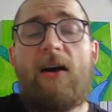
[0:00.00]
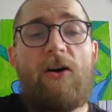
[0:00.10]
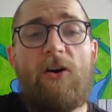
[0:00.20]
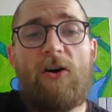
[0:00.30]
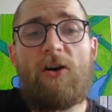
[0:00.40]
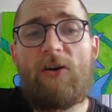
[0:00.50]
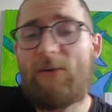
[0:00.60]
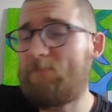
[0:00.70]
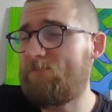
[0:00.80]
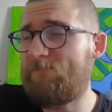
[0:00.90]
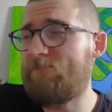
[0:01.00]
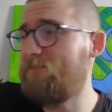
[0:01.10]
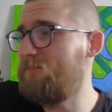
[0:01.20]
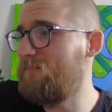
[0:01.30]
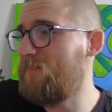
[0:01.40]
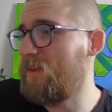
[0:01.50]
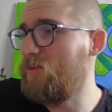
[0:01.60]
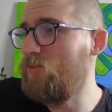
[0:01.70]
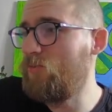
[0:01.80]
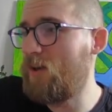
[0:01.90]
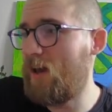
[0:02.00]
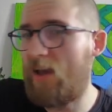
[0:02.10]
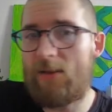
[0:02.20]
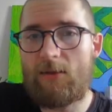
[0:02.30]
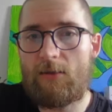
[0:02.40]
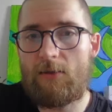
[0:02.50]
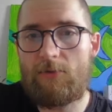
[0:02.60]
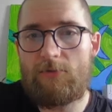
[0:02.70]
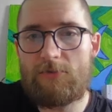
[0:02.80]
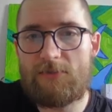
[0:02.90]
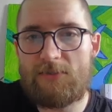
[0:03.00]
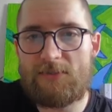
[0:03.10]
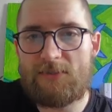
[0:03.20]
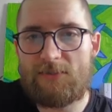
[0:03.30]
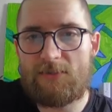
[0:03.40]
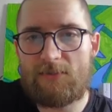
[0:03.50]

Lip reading: Or you can use this